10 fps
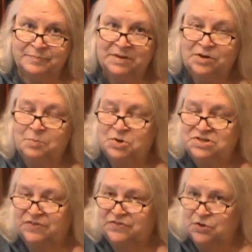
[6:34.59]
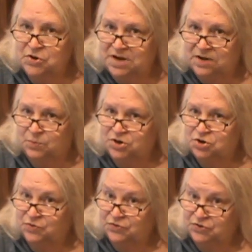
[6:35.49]
be a little more discerning when
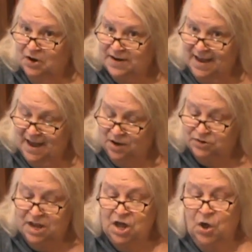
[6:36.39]
you start out,